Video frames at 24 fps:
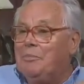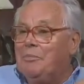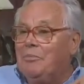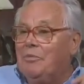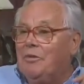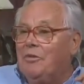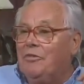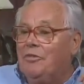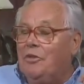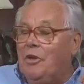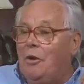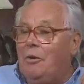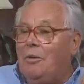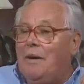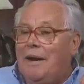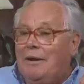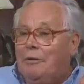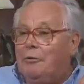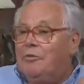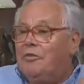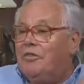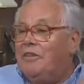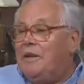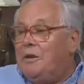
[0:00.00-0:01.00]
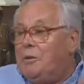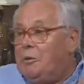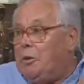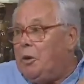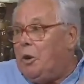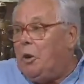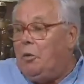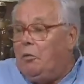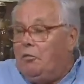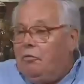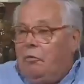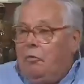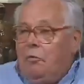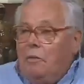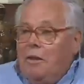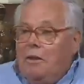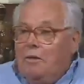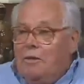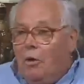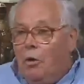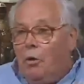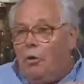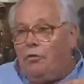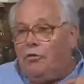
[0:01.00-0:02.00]
So I could still go from,
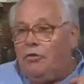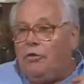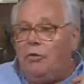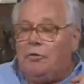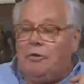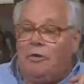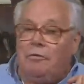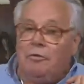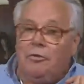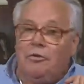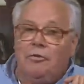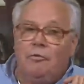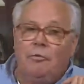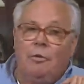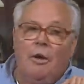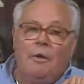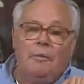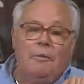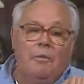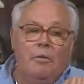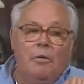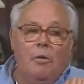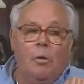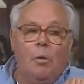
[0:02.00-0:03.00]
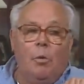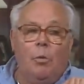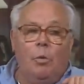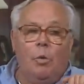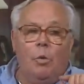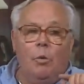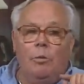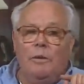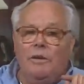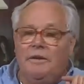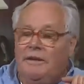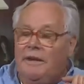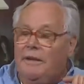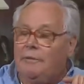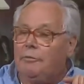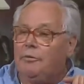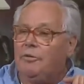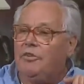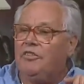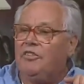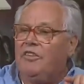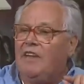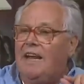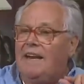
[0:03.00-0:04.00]
also there was one woman that
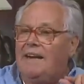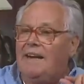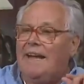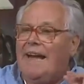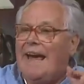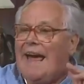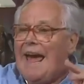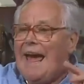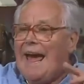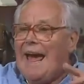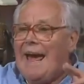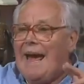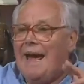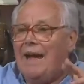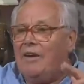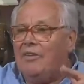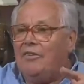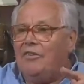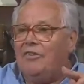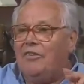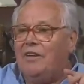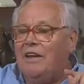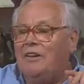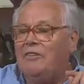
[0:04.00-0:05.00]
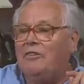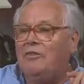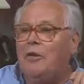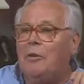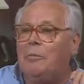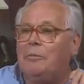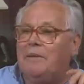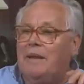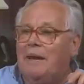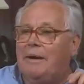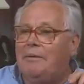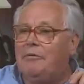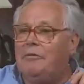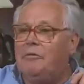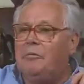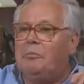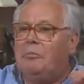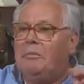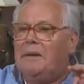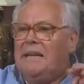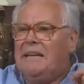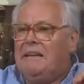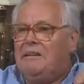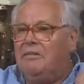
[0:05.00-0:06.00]
was selling eggs and sometimes
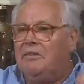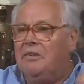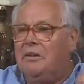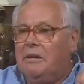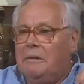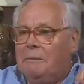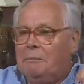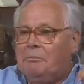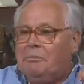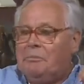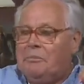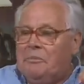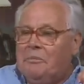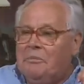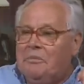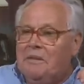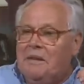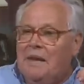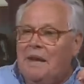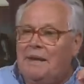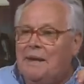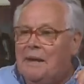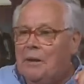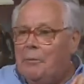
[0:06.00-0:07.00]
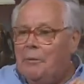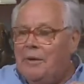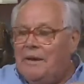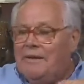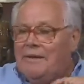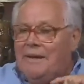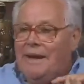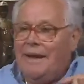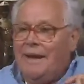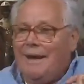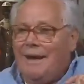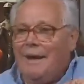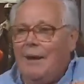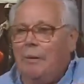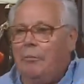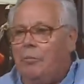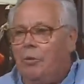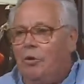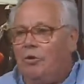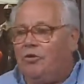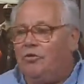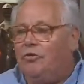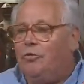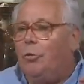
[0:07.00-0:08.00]
meat. And I went there and I
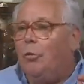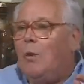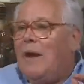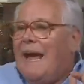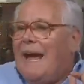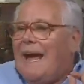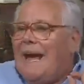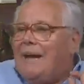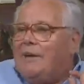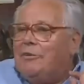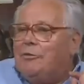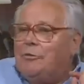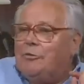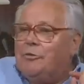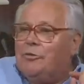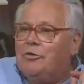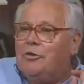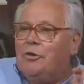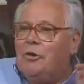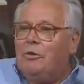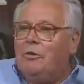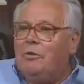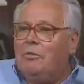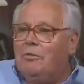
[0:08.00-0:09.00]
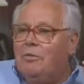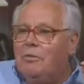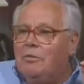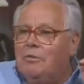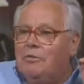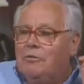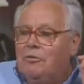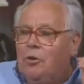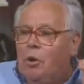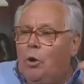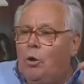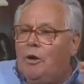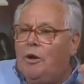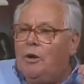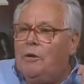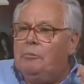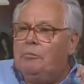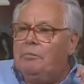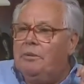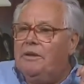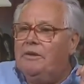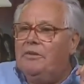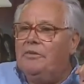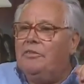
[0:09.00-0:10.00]
bought 2 eggs or so, for $1 a
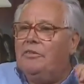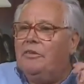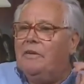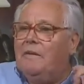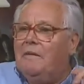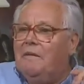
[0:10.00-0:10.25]
piece.